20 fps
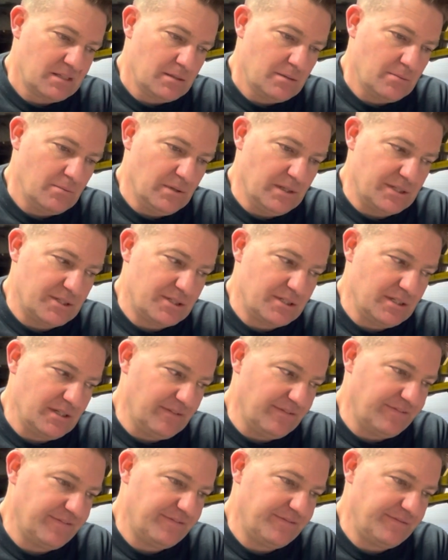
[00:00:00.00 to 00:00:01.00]
which
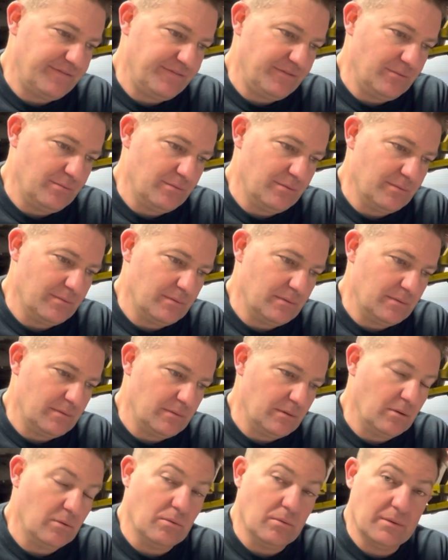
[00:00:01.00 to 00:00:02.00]
if you were,
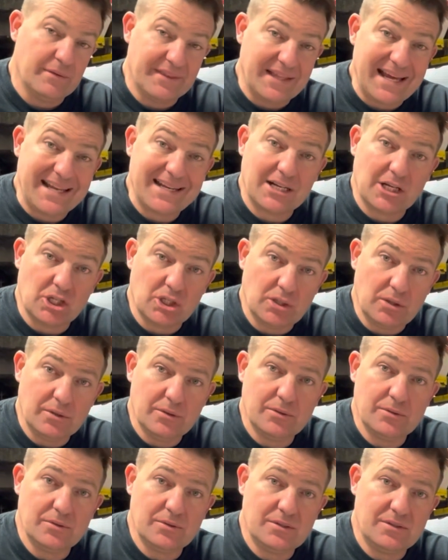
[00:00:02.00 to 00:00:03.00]
that
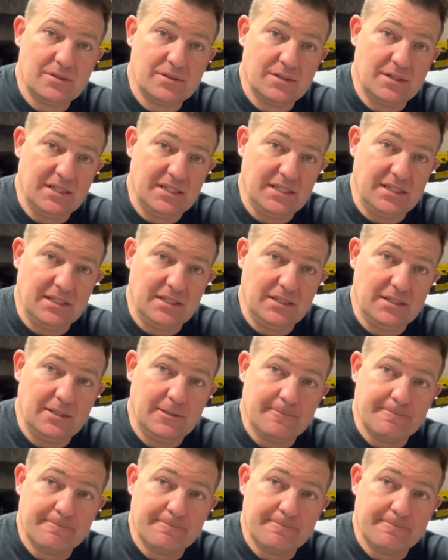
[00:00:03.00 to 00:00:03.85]
includes the